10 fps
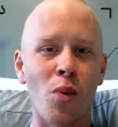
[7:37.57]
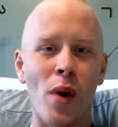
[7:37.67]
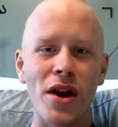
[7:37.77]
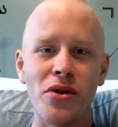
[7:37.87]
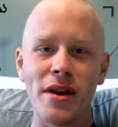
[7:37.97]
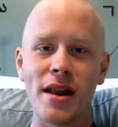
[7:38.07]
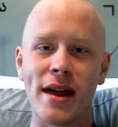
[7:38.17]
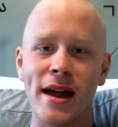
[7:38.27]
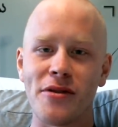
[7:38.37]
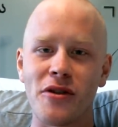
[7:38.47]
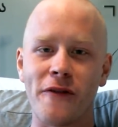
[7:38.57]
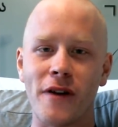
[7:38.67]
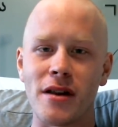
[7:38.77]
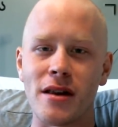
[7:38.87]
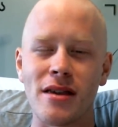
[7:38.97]
why do you need a cancer
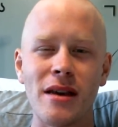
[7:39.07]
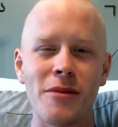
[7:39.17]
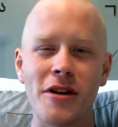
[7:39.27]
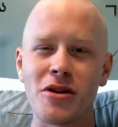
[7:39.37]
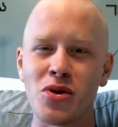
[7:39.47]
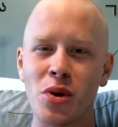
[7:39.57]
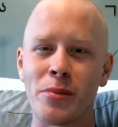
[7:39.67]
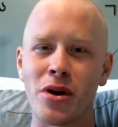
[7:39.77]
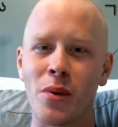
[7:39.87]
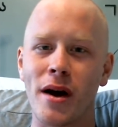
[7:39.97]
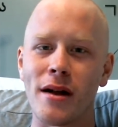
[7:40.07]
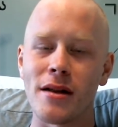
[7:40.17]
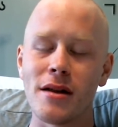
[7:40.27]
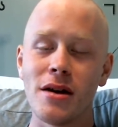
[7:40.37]
fund? It seems like you're doing pretty well.